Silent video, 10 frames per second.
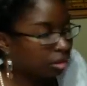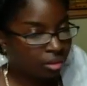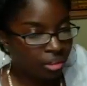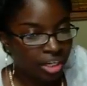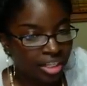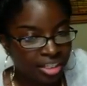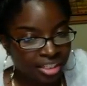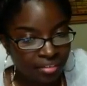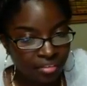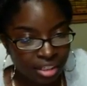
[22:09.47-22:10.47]
Okay, the
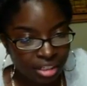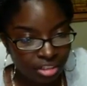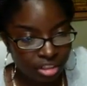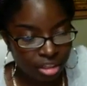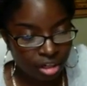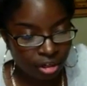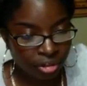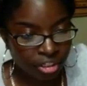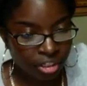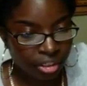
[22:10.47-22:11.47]
7th edition
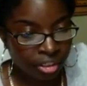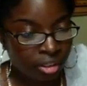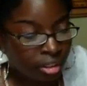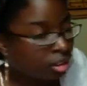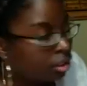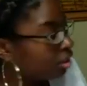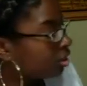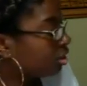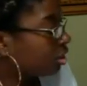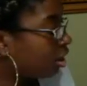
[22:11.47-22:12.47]
RN
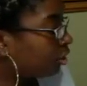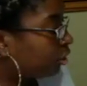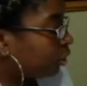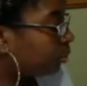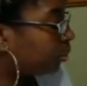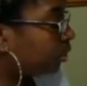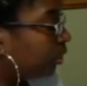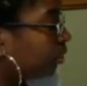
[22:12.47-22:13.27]
Saunders book.